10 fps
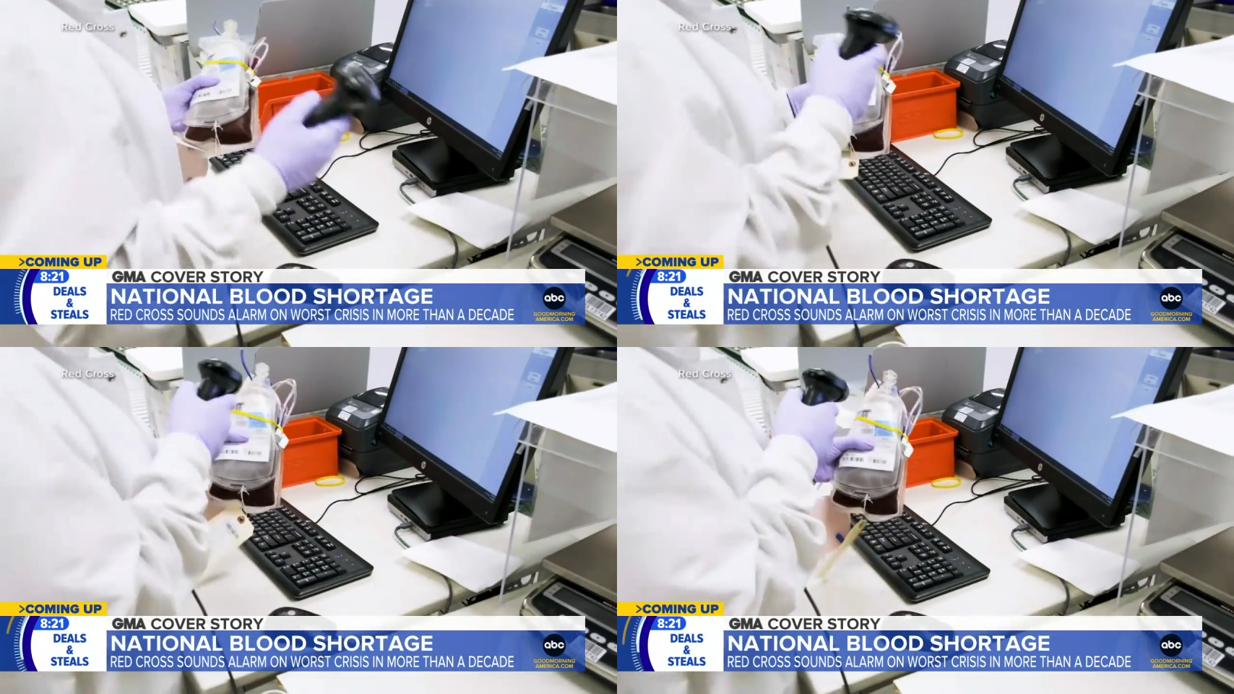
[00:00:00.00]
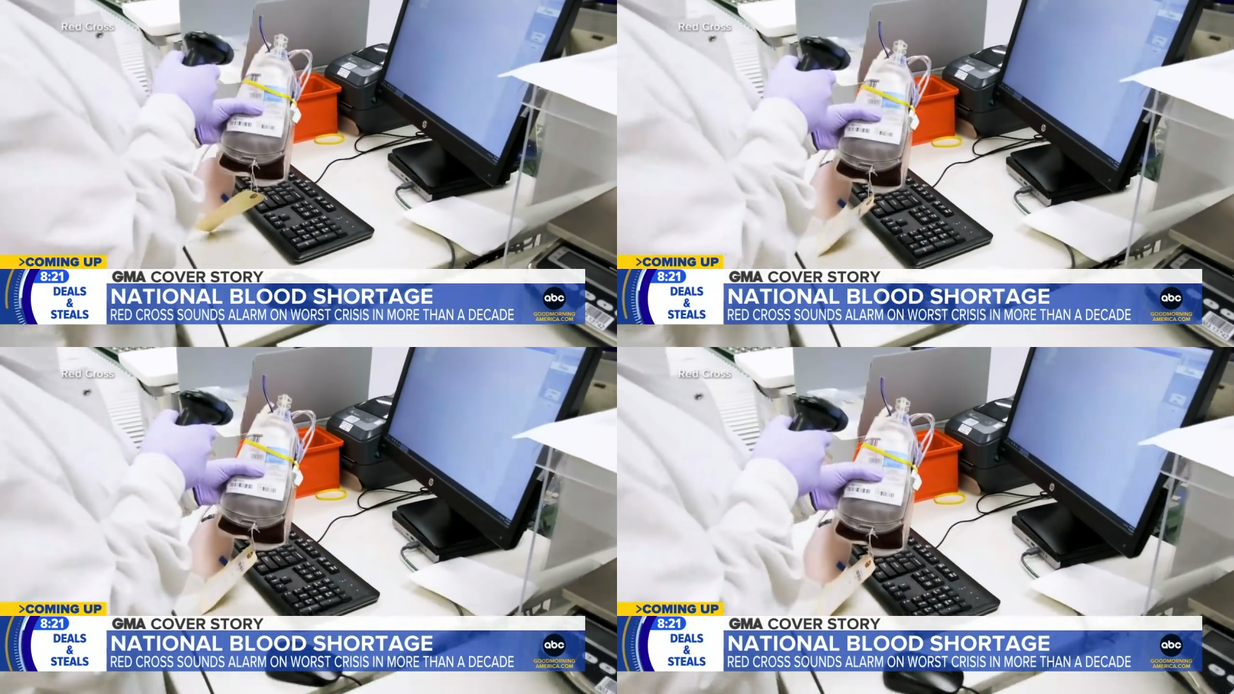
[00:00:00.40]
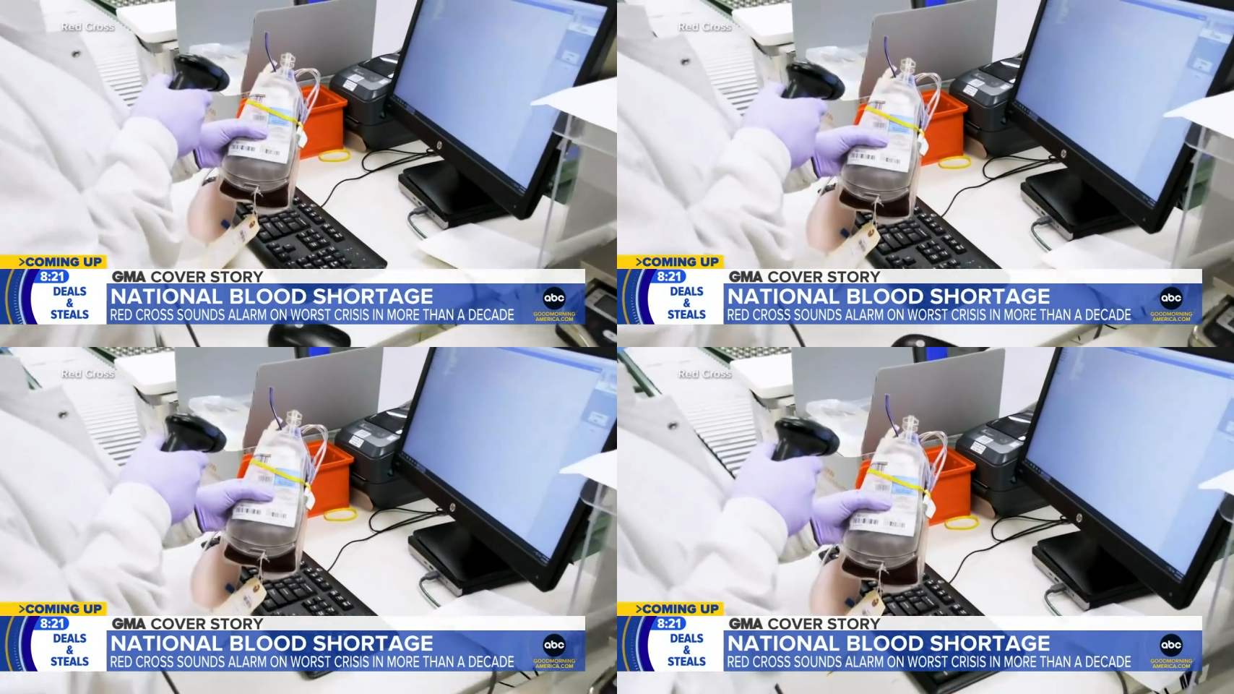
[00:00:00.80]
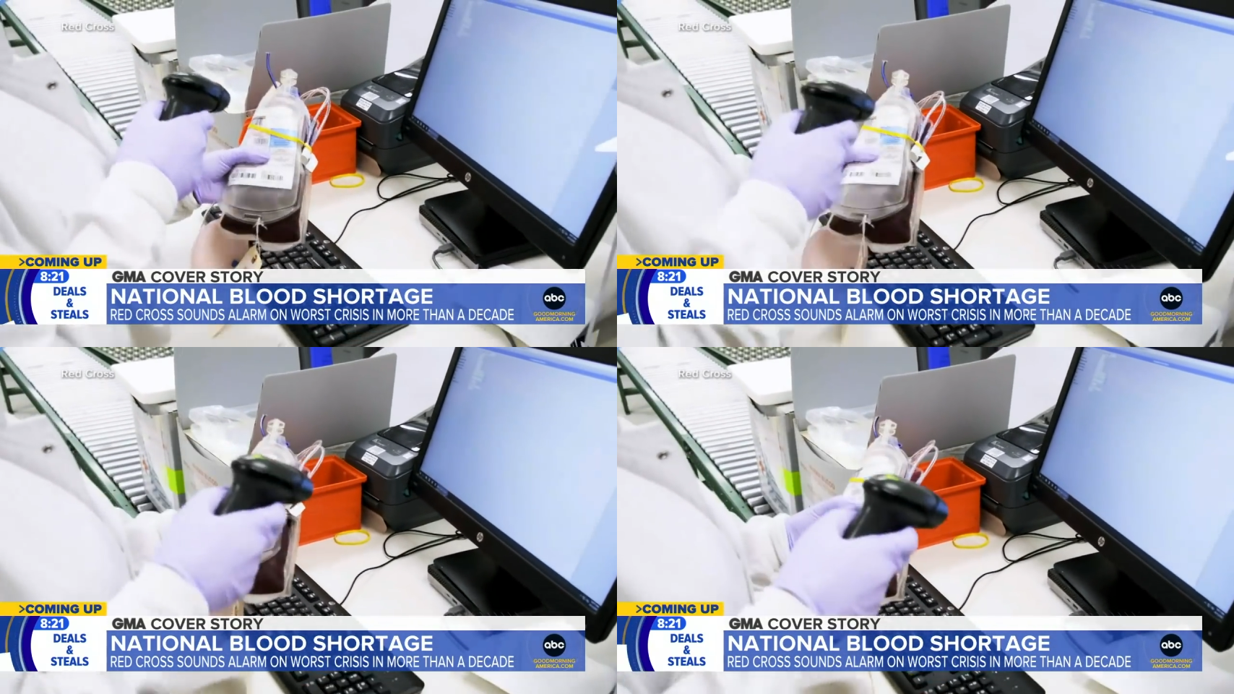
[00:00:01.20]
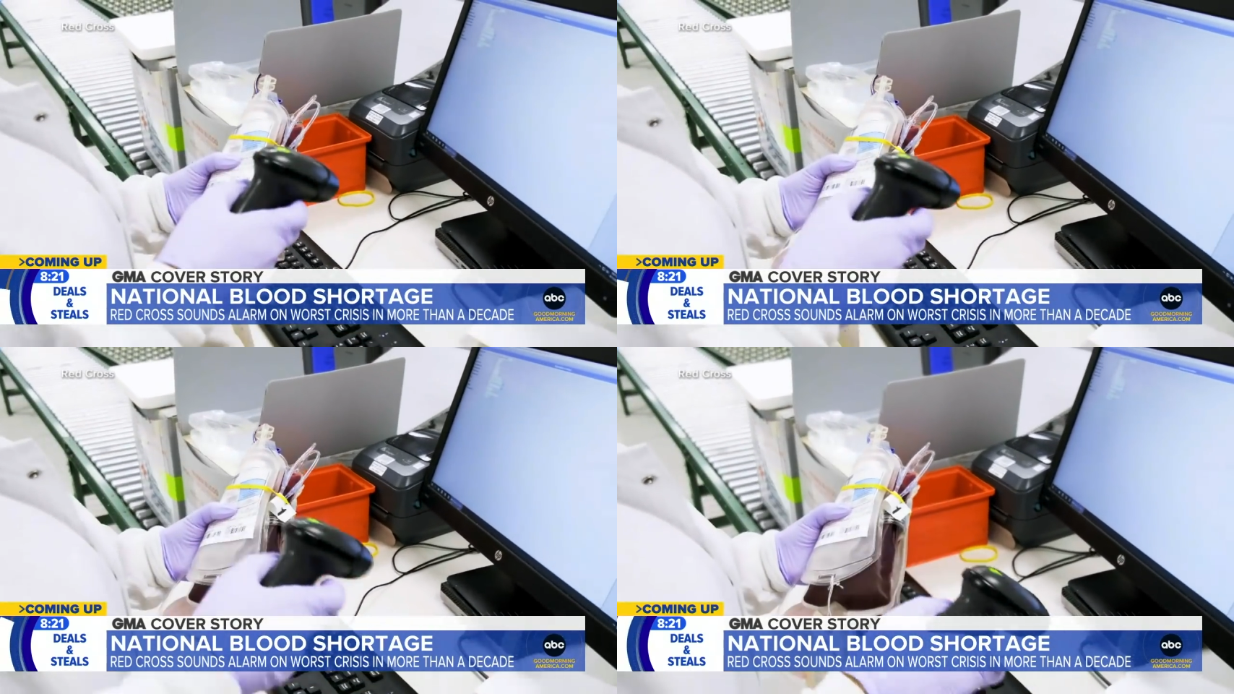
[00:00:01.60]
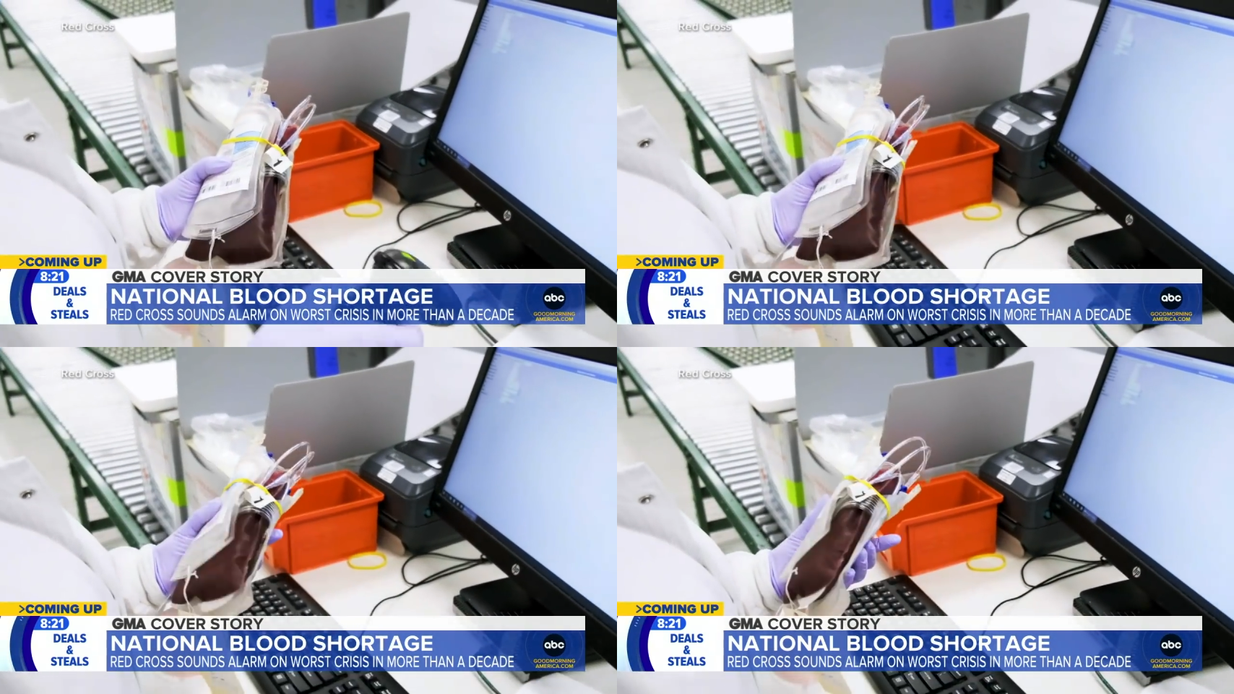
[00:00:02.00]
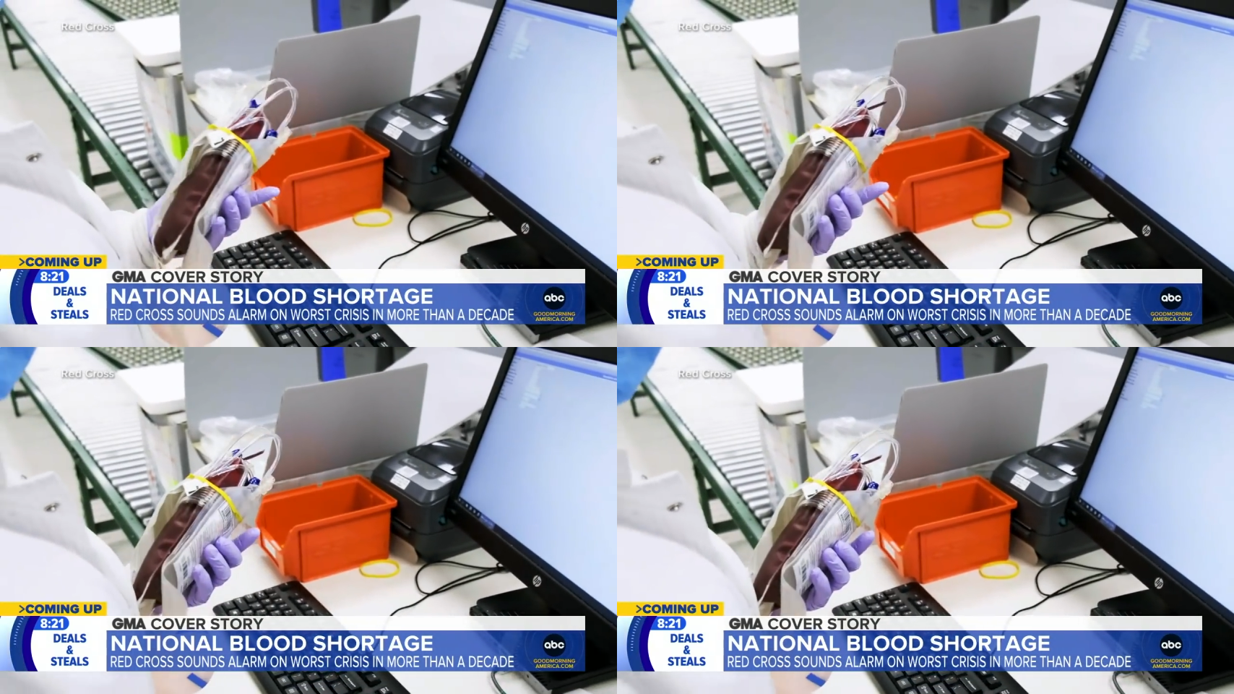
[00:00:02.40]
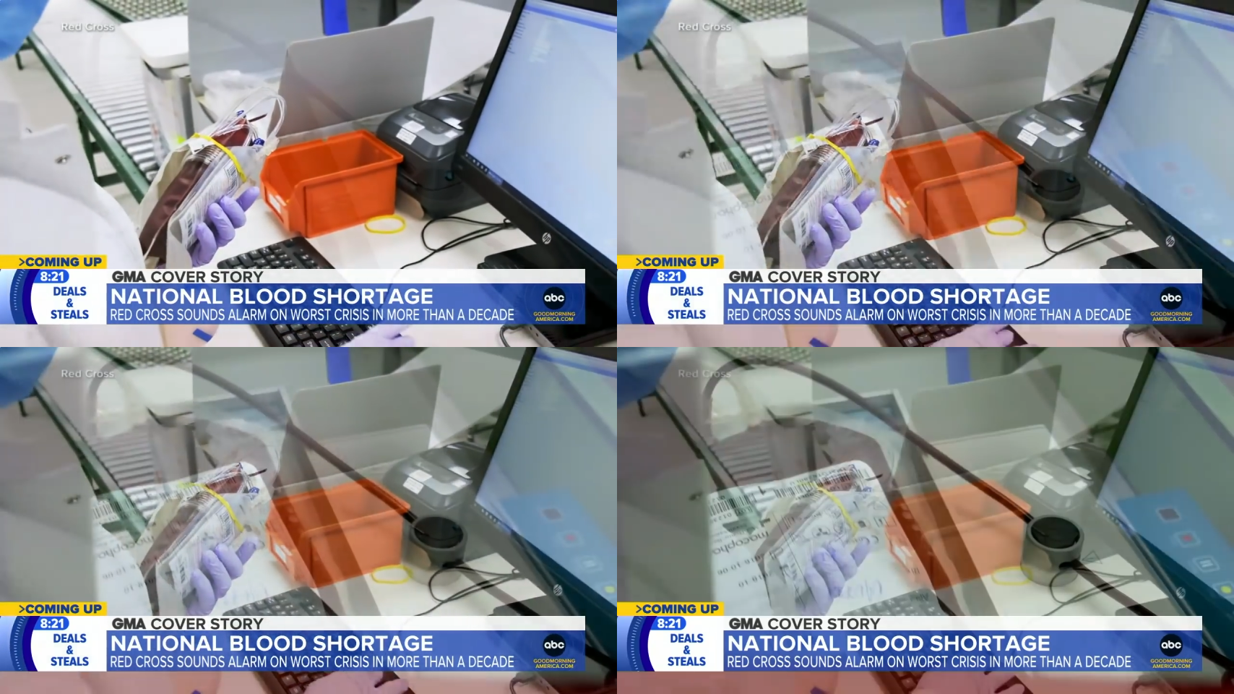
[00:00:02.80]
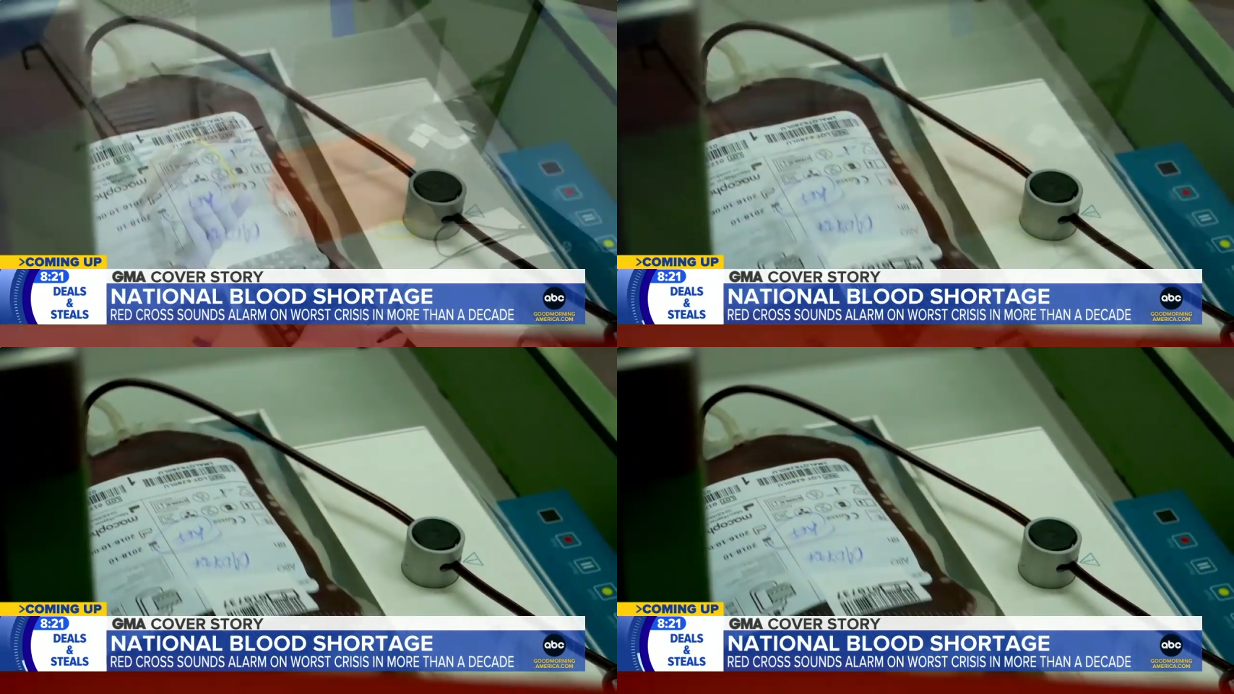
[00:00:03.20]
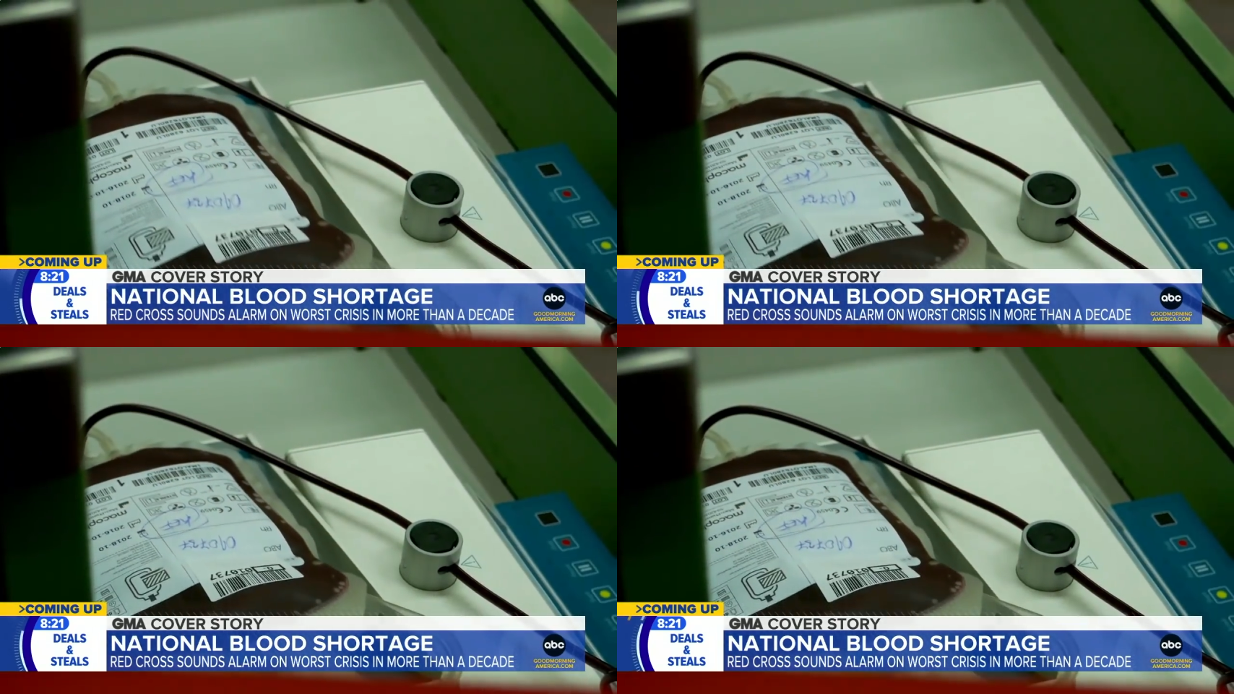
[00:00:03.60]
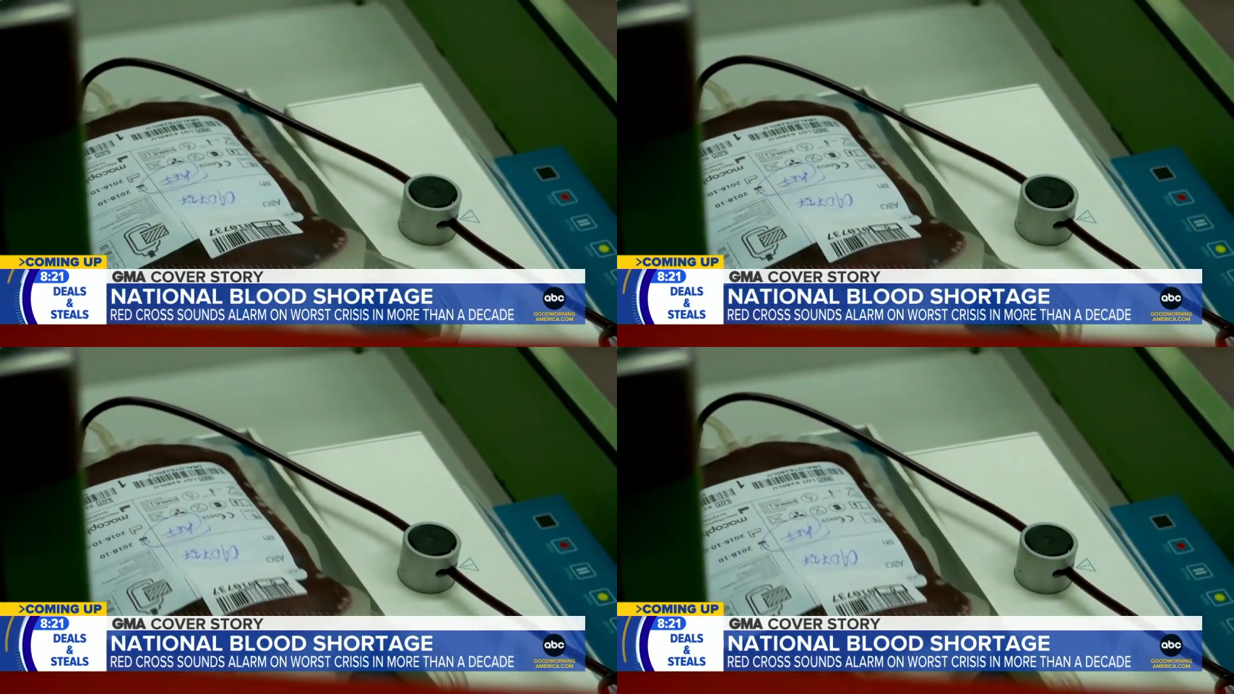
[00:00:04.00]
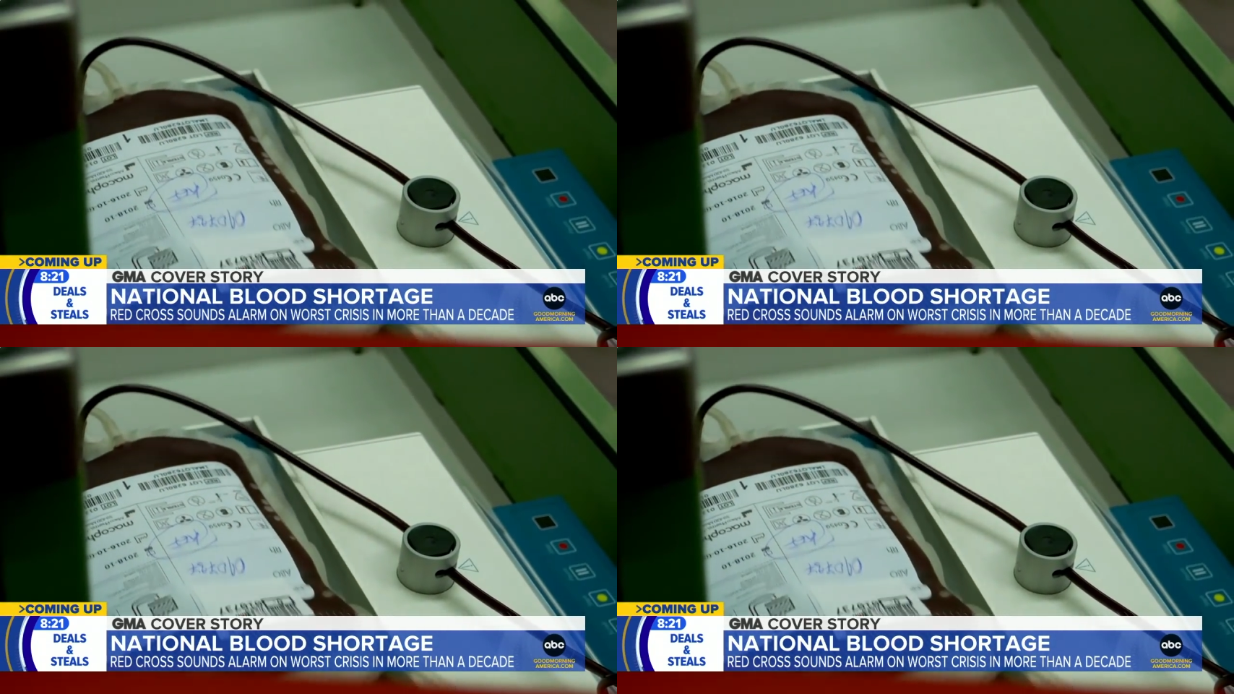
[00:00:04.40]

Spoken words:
Nobody's mouth can be seen.